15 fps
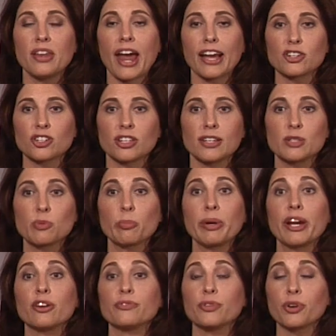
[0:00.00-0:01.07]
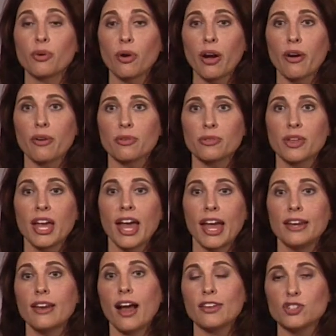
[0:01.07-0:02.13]
that actually is prepared for growth
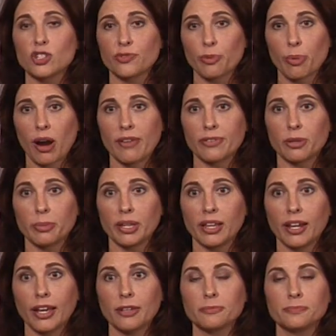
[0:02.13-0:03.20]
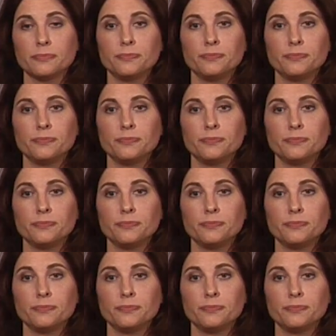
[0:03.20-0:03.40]
and not just for profitability.